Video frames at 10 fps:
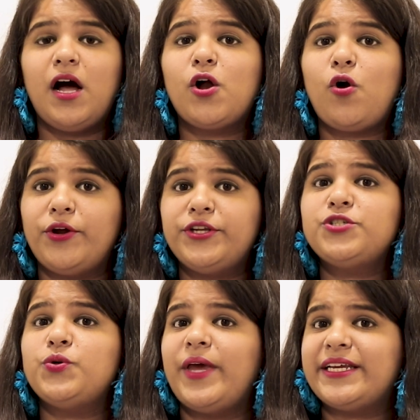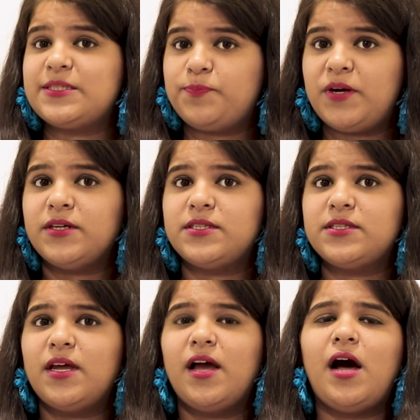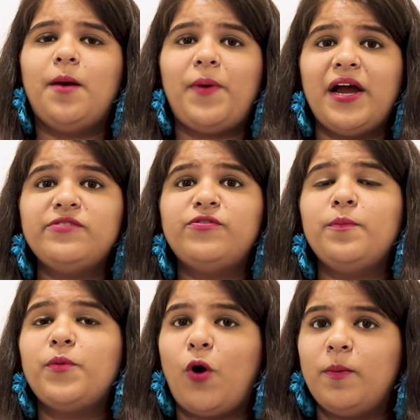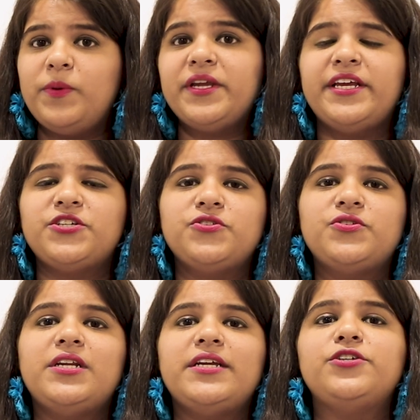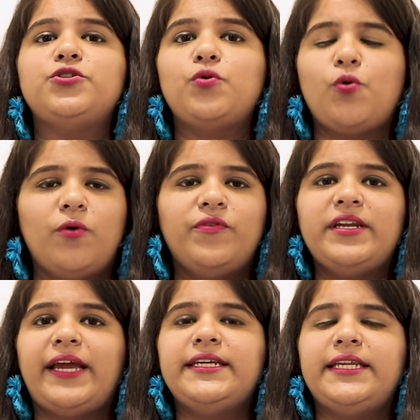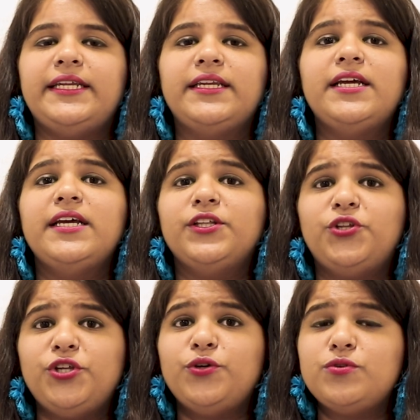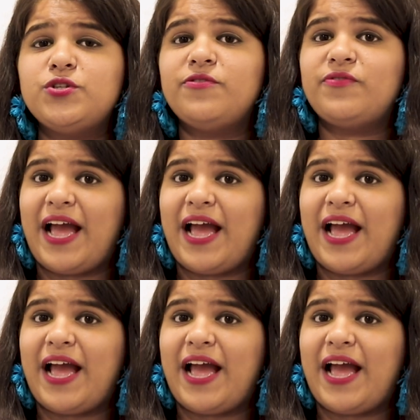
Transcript: According to experts, apart from complications related to COVID 19, the use of